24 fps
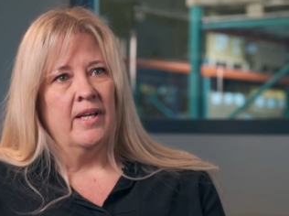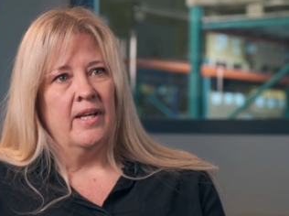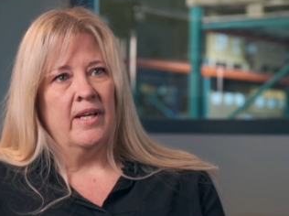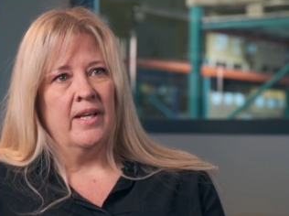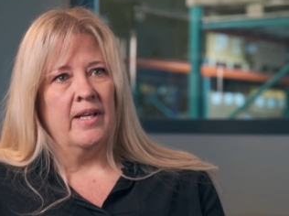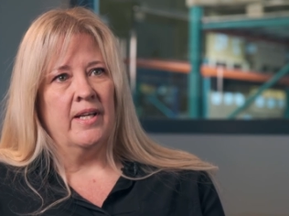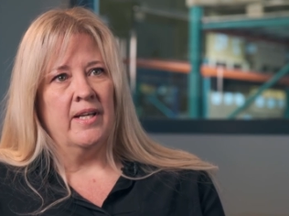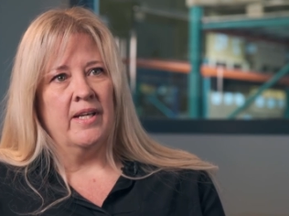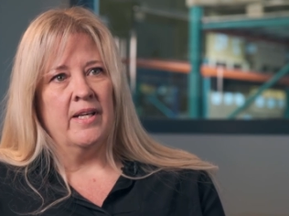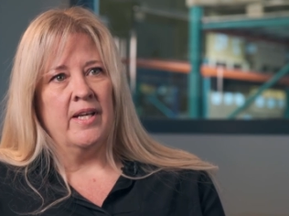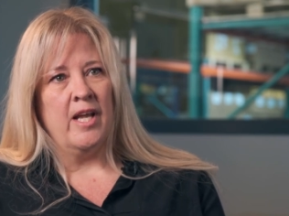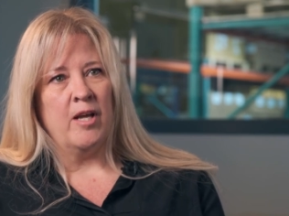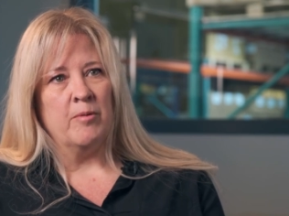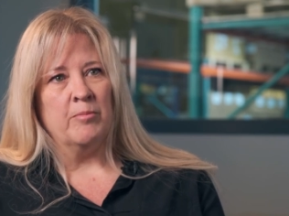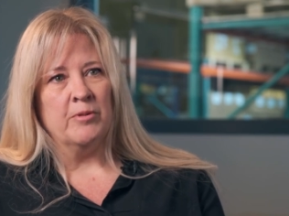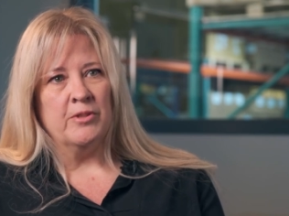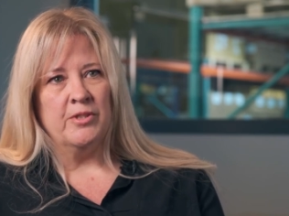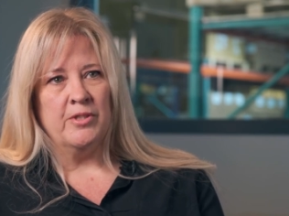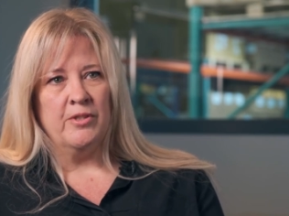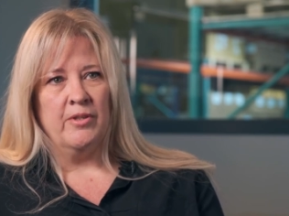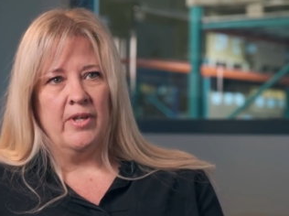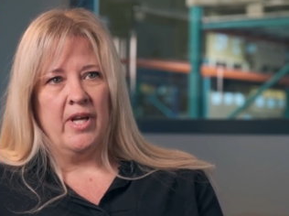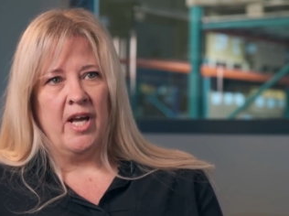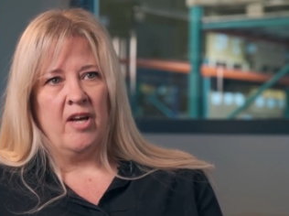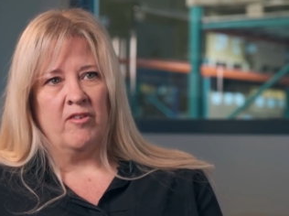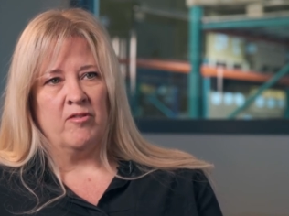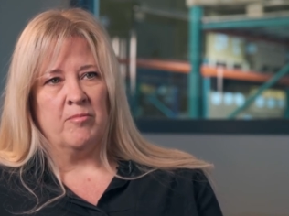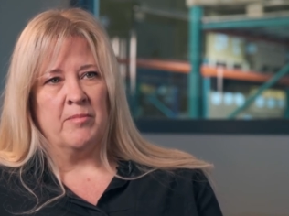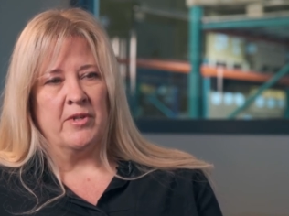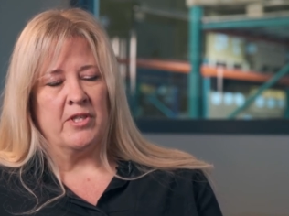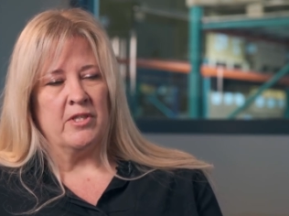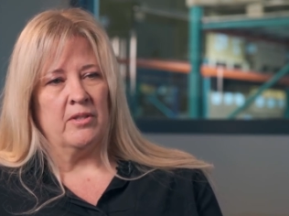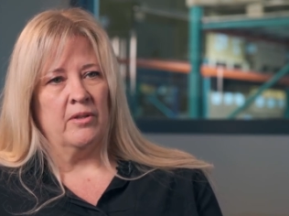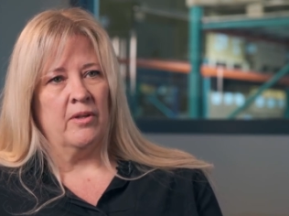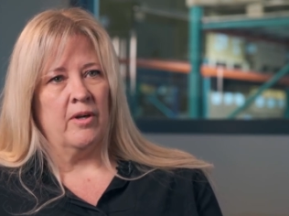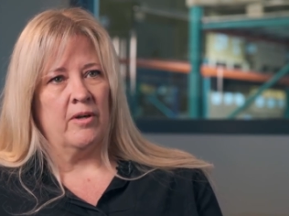It enables you to have a
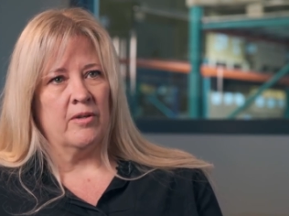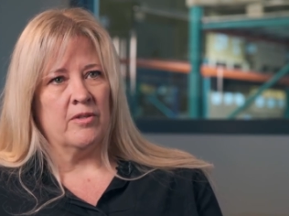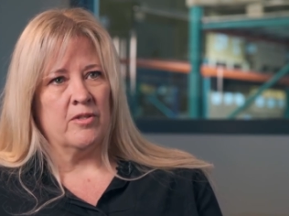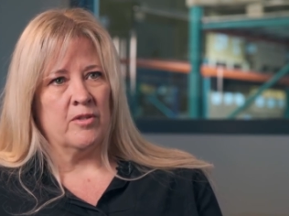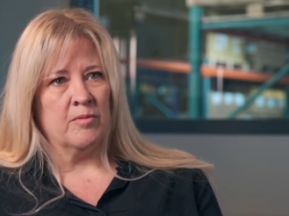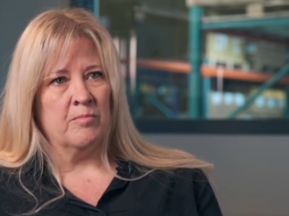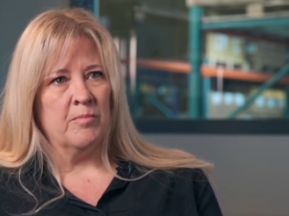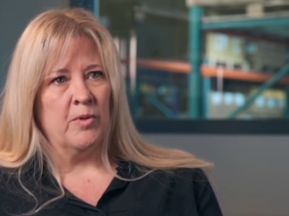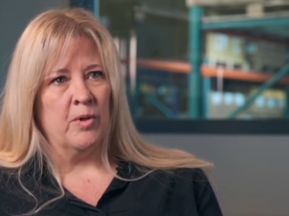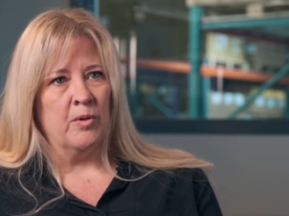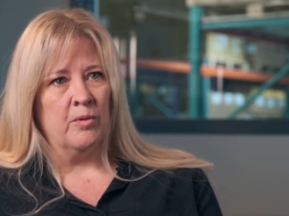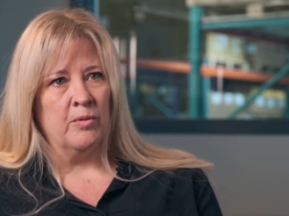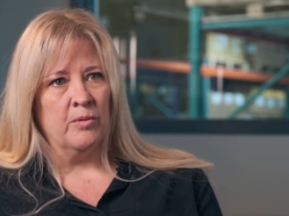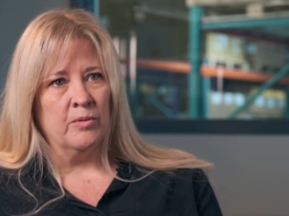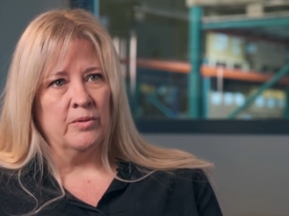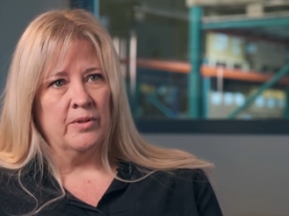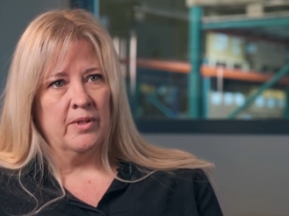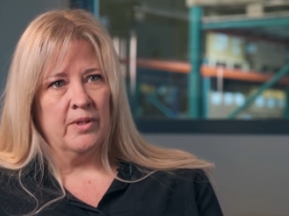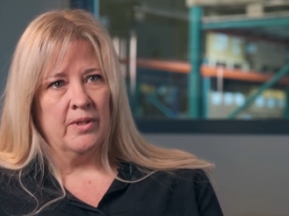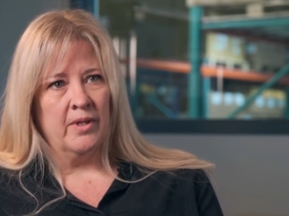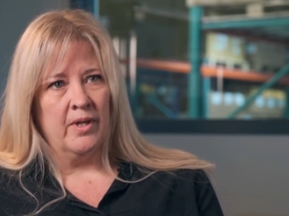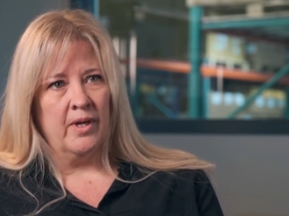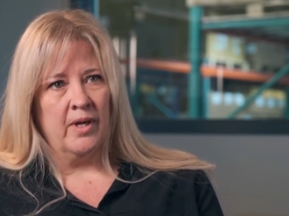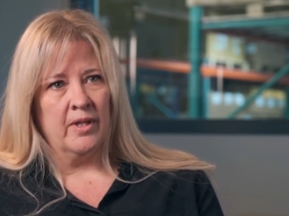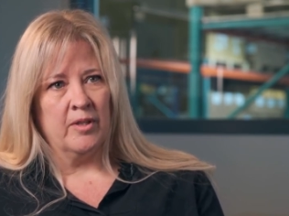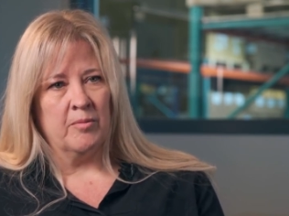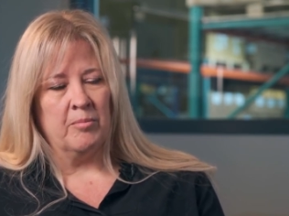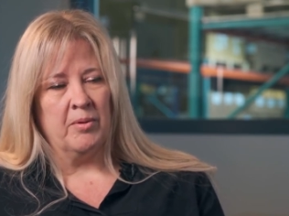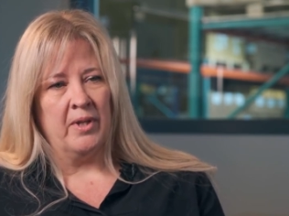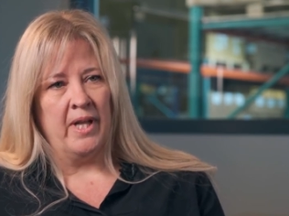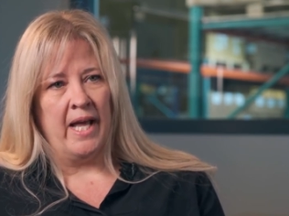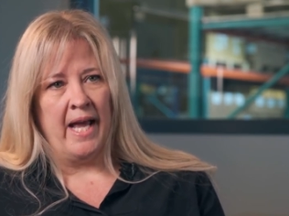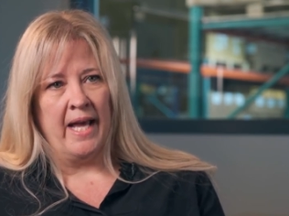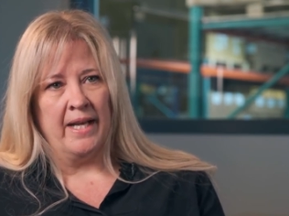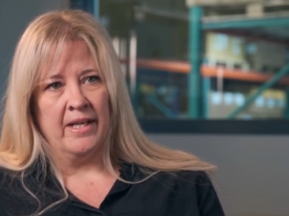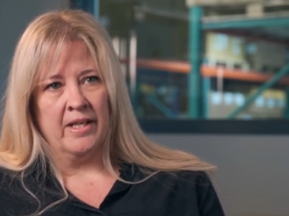much larger mold on the
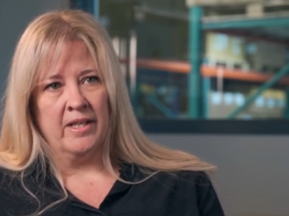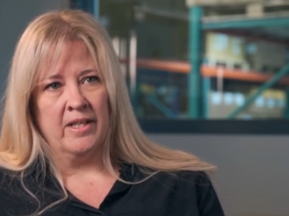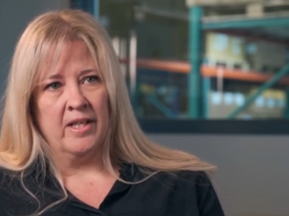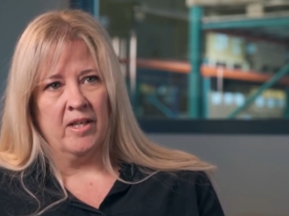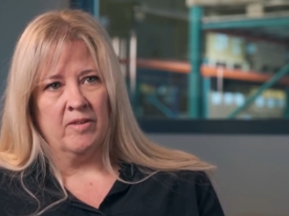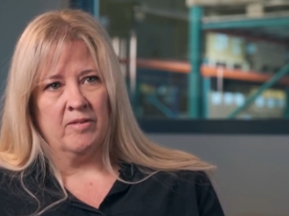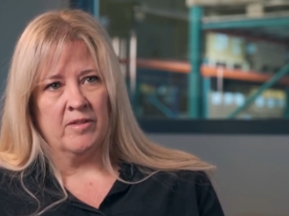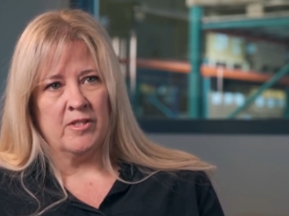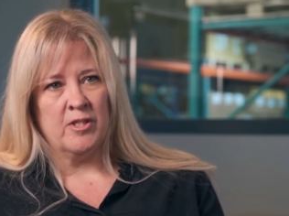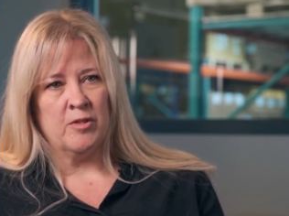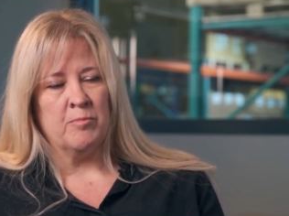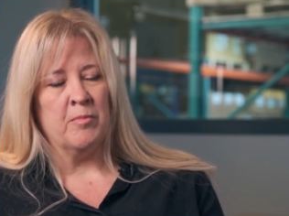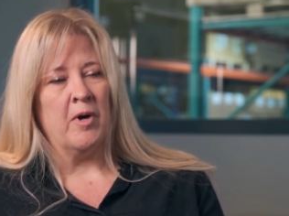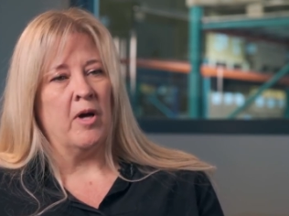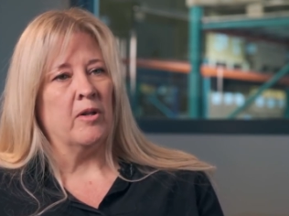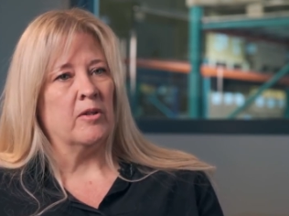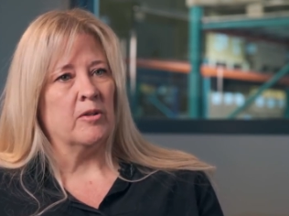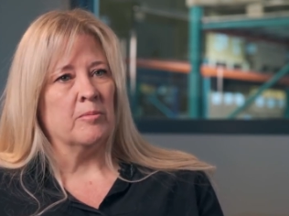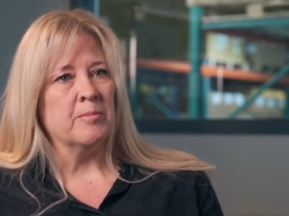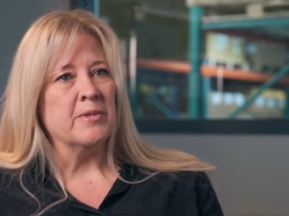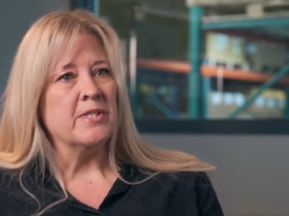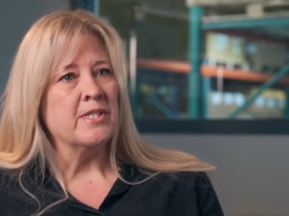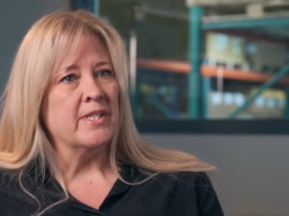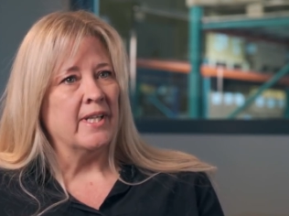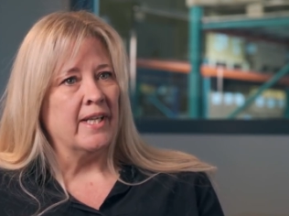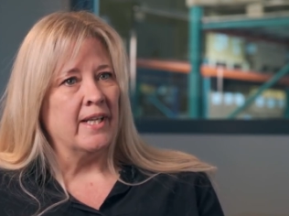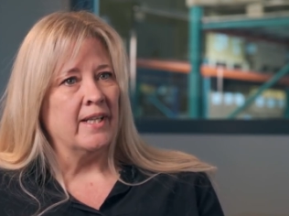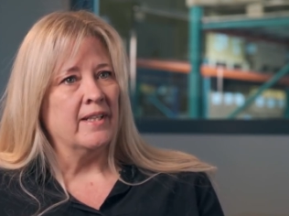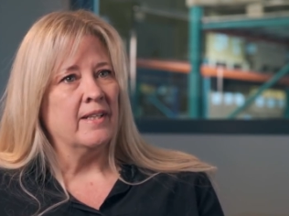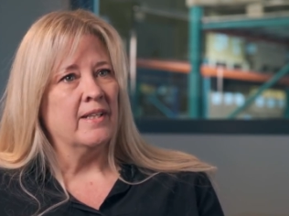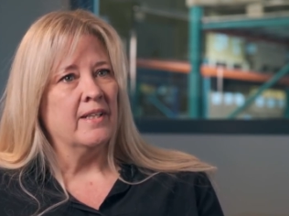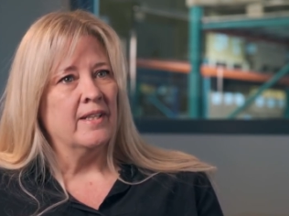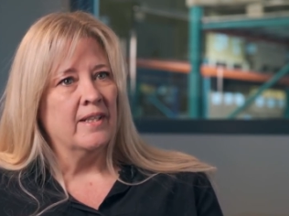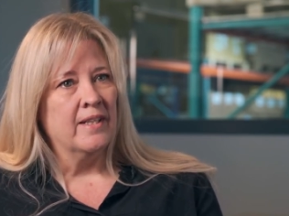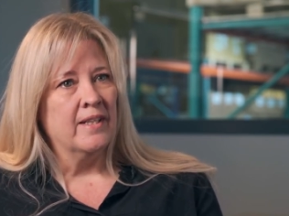platen of a smaller machine,